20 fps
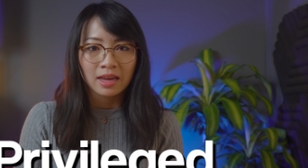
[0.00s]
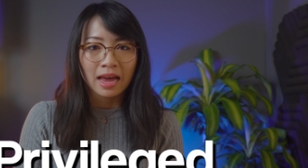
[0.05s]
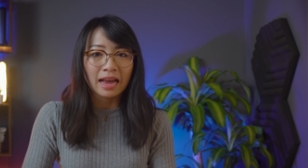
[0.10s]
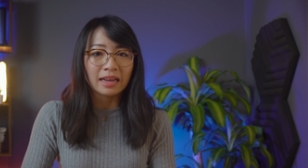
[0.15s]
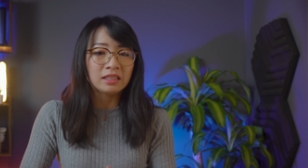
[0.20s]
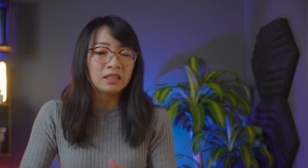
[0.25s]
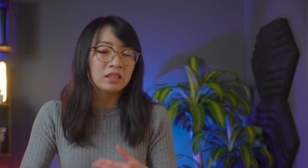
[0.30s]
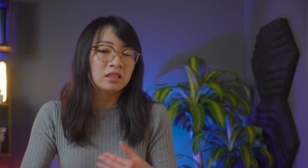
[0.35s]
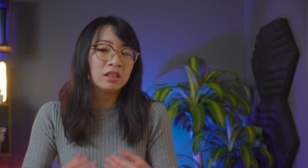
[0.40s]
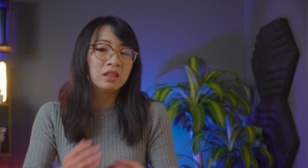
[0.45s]
I
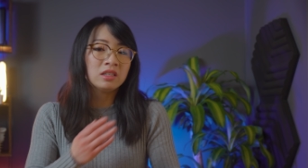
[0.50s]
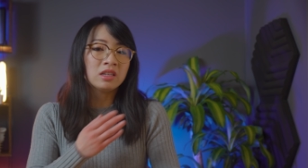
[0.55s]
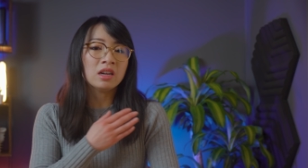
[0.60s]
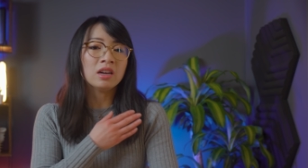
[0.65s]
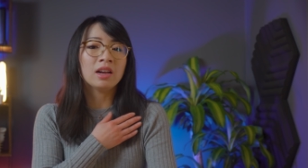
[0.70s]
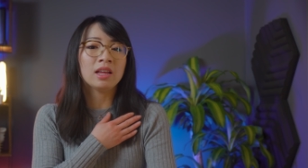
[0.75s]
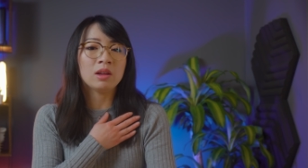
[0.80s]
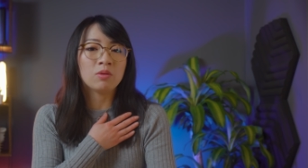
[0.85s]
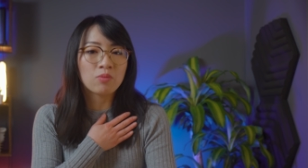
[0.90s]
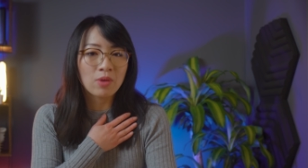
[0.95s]

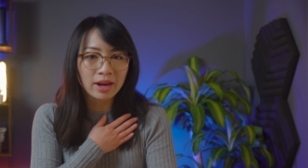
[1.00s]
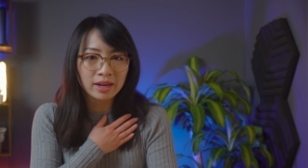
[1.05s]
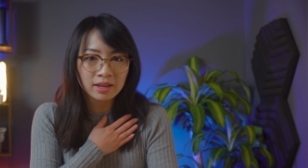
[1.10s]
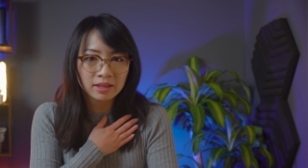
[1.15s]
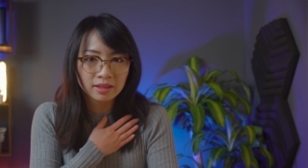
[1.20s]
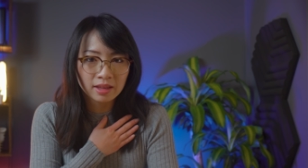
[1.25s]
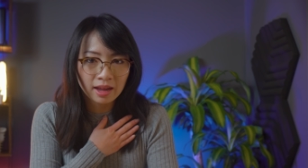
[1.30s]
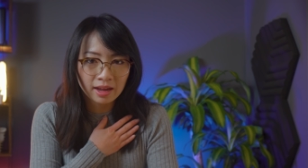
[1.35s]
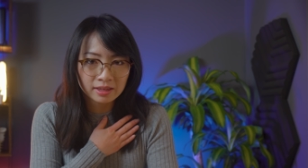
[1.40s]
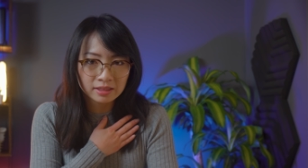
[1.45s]
certainly
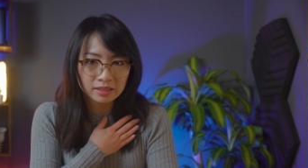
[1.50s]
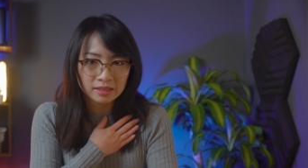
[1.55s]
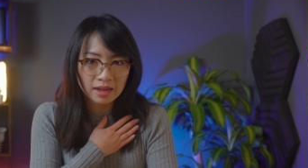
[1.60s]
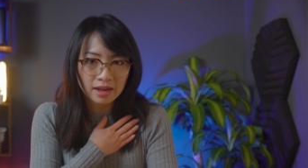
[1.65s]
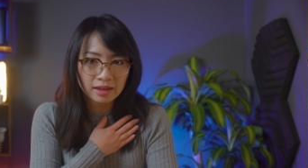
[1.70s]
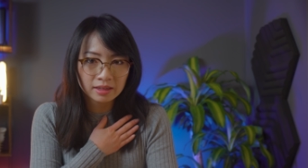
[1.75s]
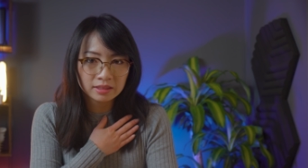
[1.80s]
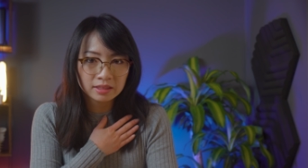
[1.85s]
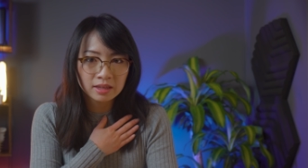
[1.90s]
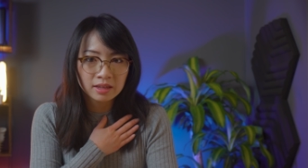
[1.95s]
recognize
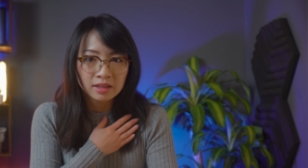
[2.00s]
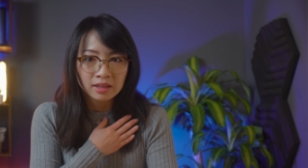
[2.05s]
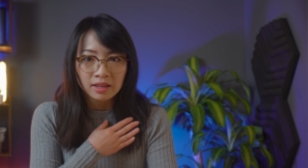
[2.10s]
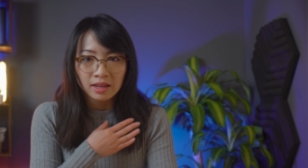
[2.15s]
that.